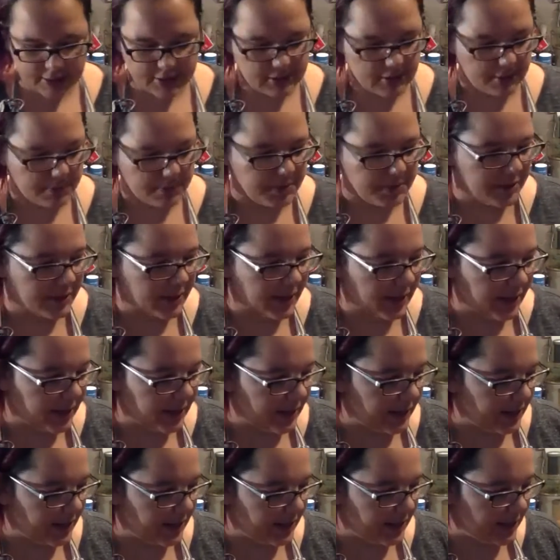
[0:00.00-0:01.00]
something that
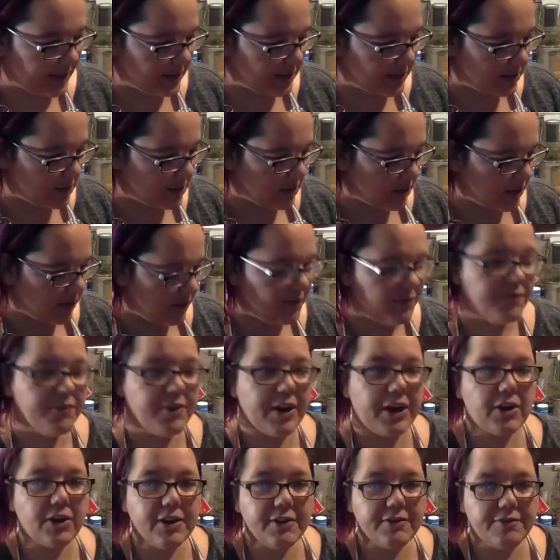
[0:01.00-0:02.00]
is
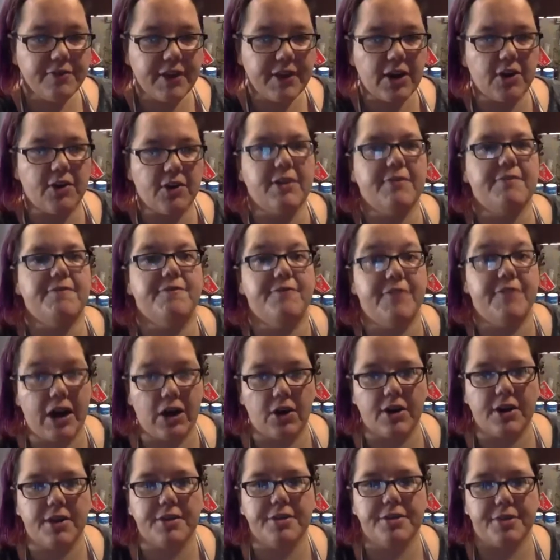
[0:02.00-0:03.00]
very, very,
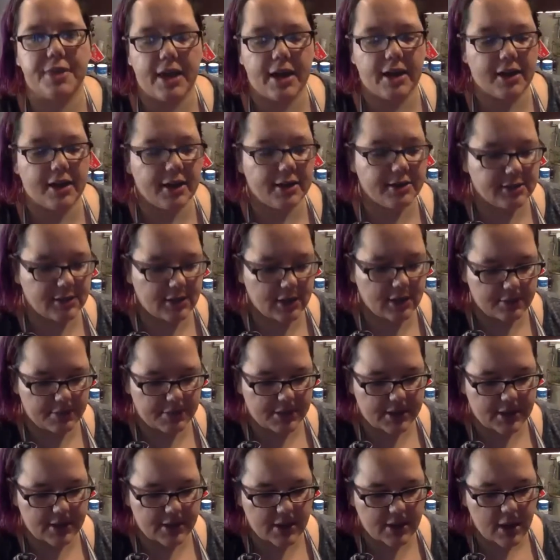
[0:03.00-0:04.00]
very thick. It's going to
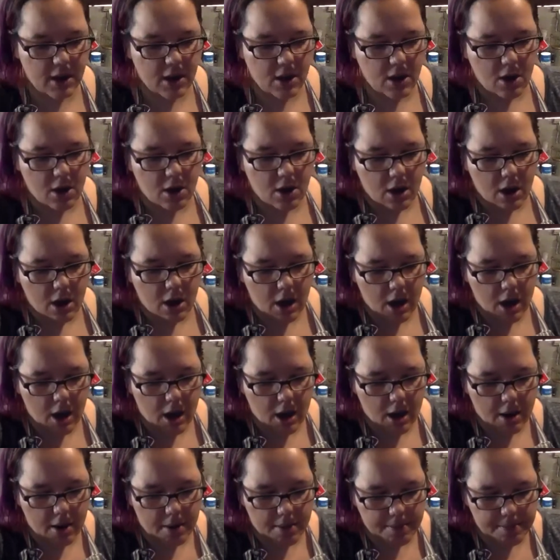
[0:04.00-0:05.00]
be
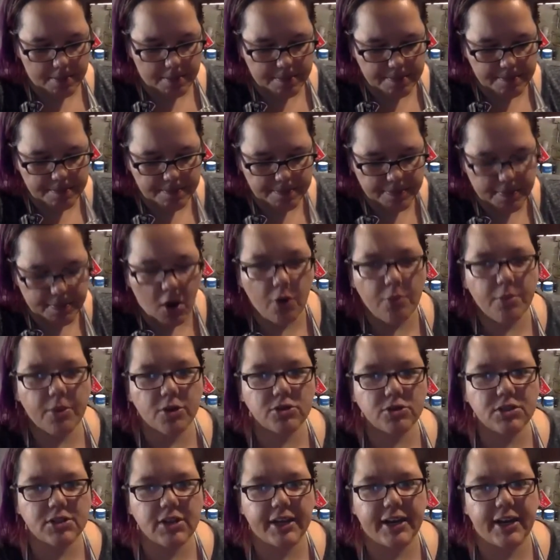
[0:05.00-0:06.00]
um,
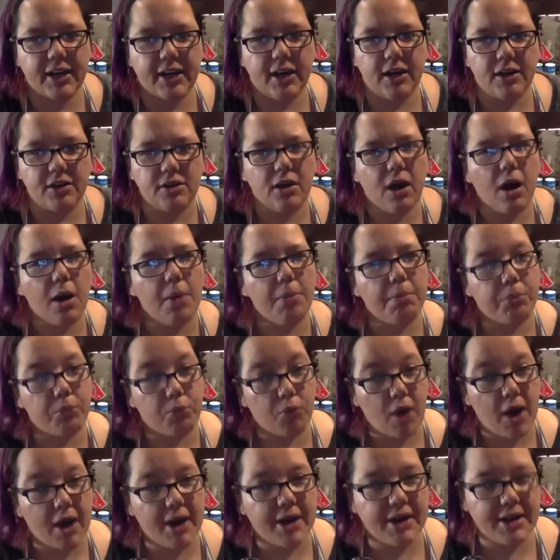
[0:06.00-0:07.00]
almost like a, a
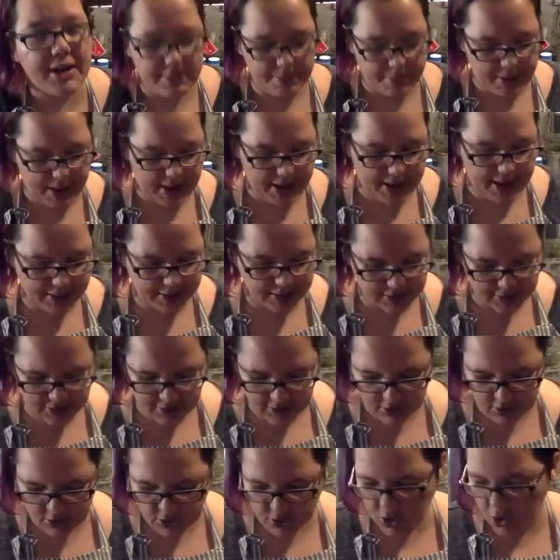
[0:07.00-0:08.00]
briny
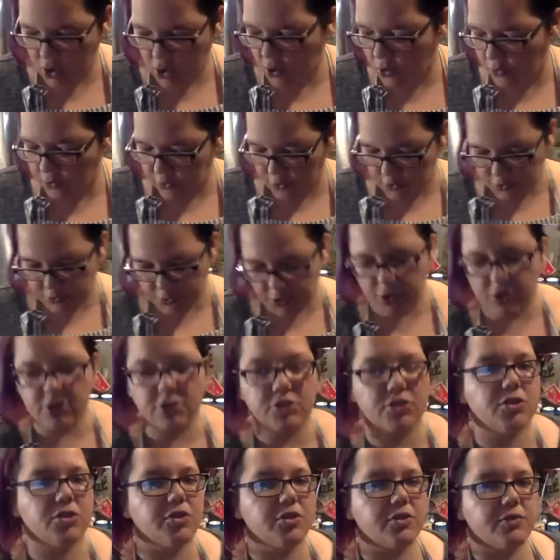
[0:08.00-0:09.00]
paste. So for folks
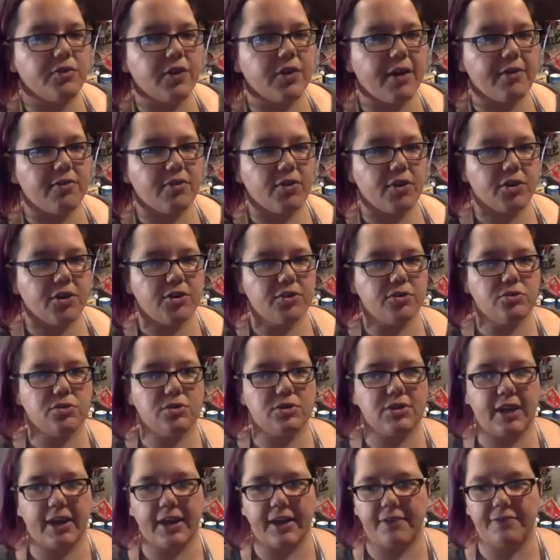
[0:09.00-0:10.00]
who have ever used
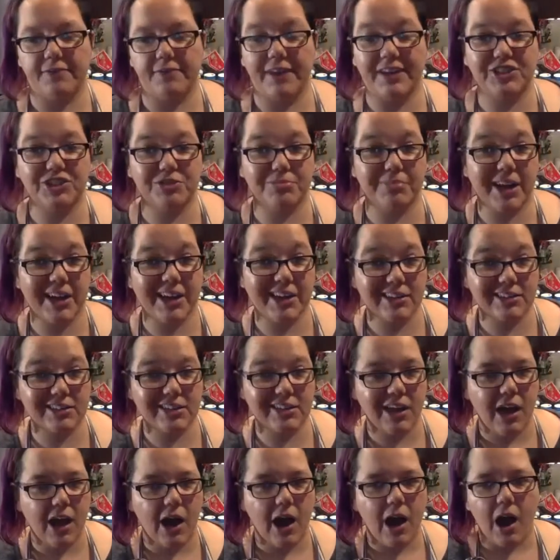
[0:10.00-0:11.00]
like Vegemite,
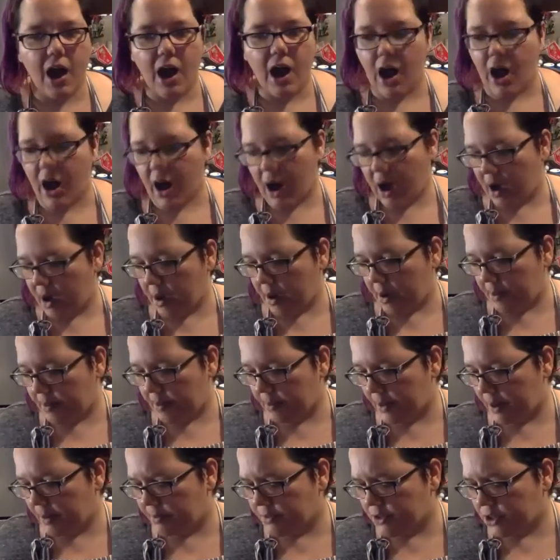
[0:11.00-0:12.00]

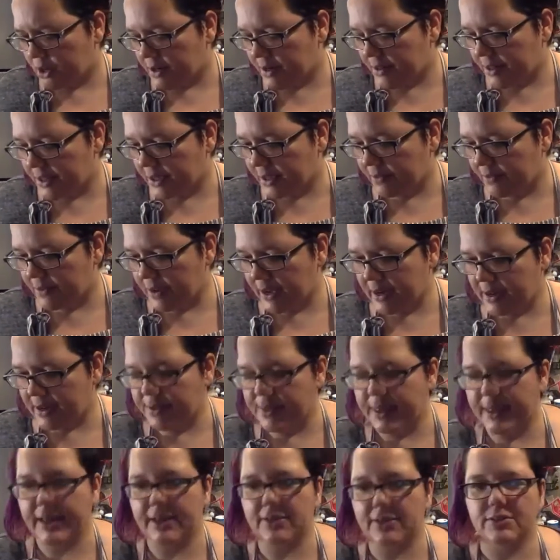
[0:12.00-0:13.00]
um, I'm trying to think of
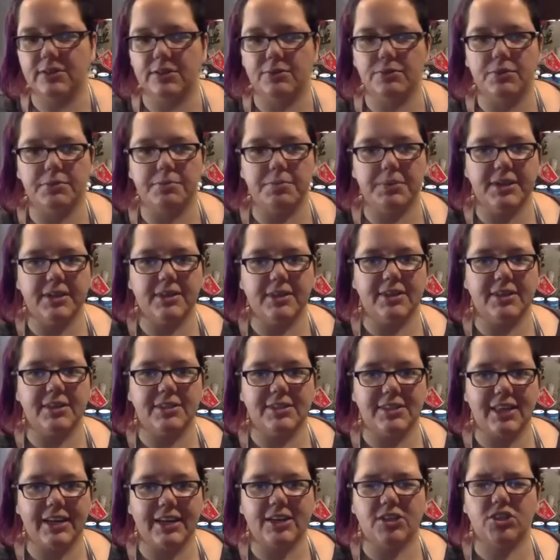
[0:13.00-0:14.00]
anything else that would be
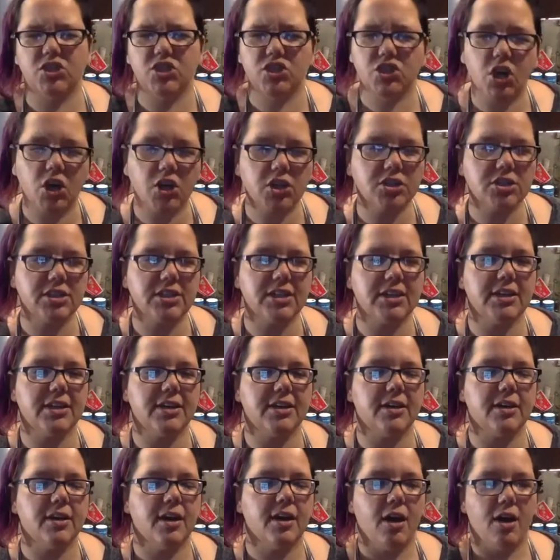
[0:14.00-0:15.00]
this like
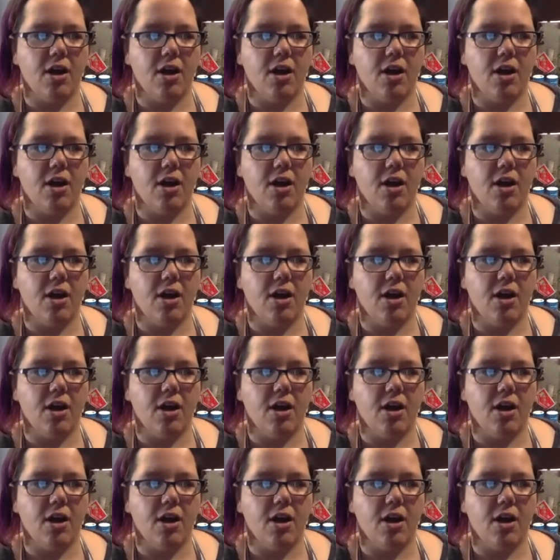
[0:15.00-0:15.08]
salty,